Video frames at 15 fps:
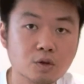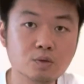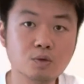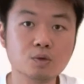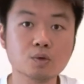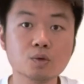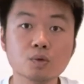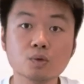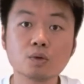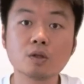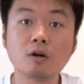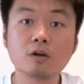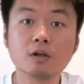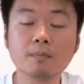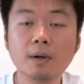So to
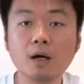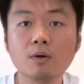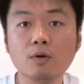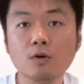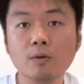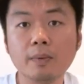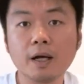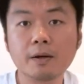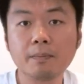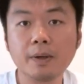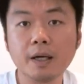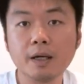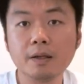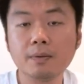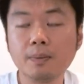talk about low back
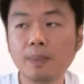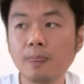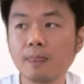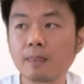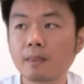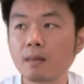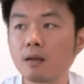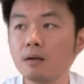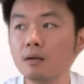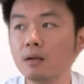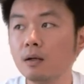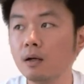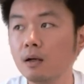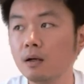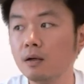pain,
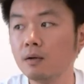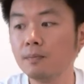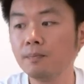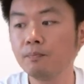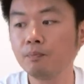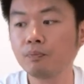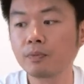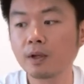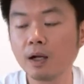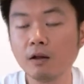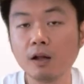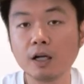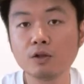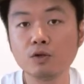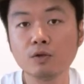
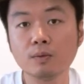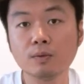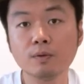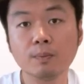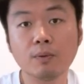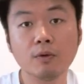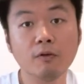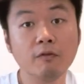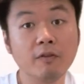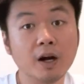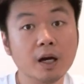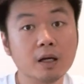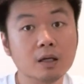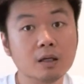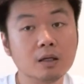I'd like to
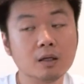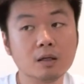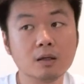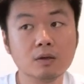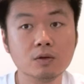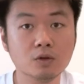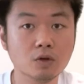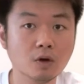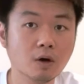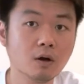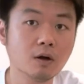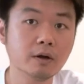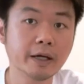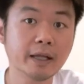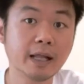provide you
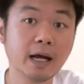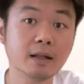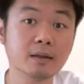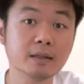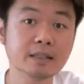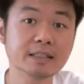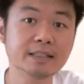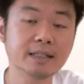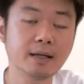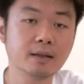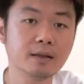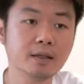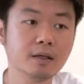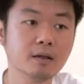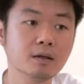all an
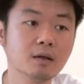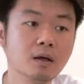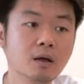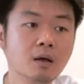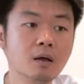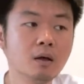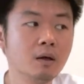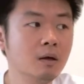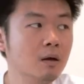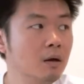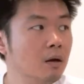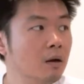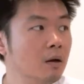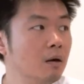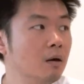understanding
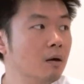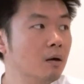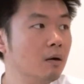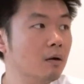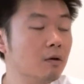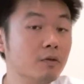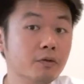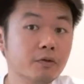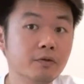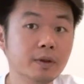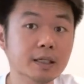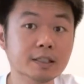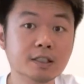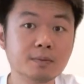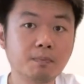of
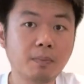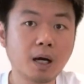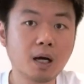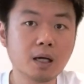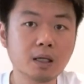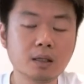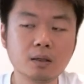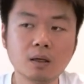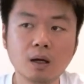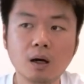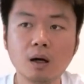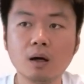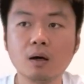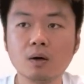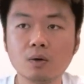the spine,
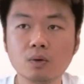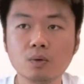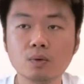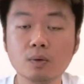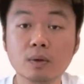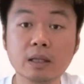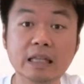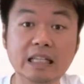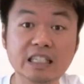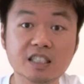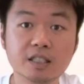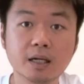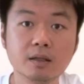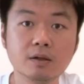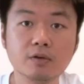how
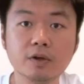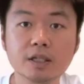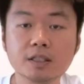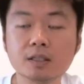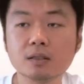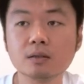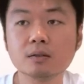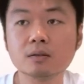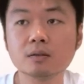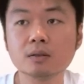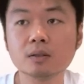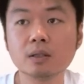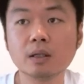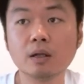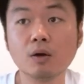
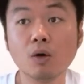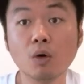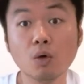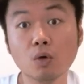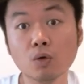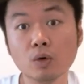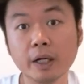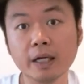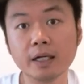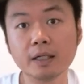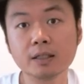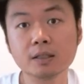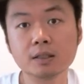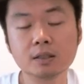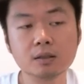degeneration, old
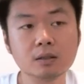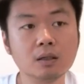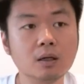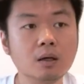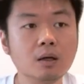age